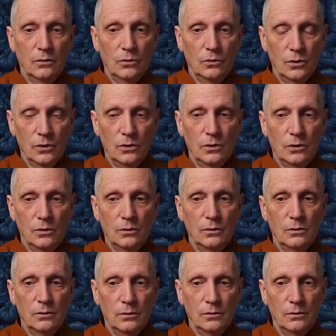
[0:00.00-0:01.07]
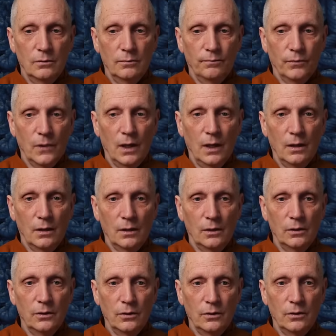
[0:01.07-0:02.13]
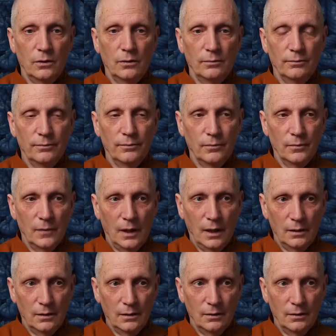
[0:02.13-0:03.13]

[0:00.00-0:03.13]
there is a, a clear uh,